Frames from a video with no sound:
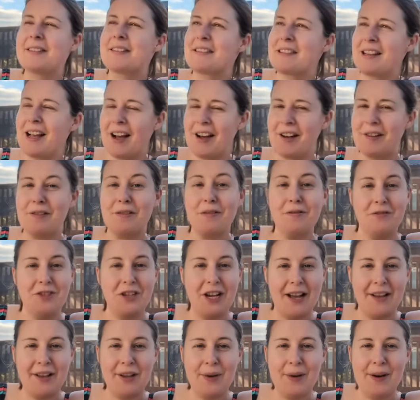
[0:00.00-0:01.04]
So
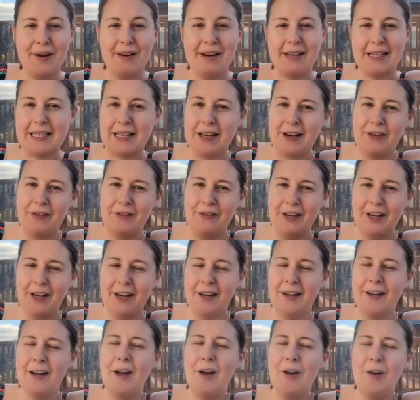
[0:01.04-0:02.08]
January so
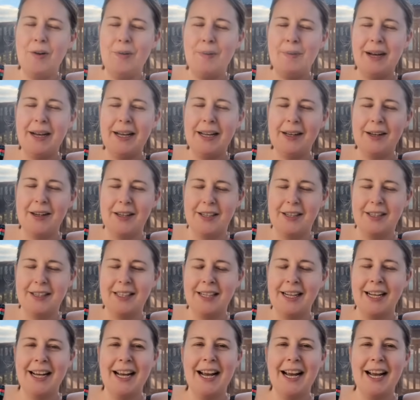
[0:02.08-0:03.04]
far, oh my god.